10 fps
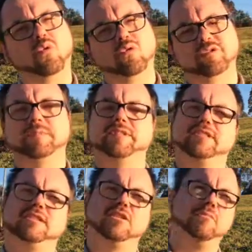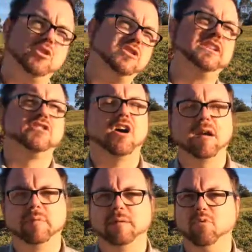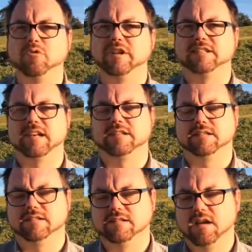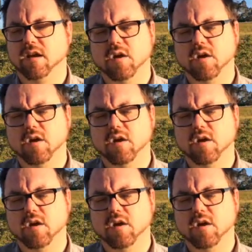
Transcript: auspiced community type organisations.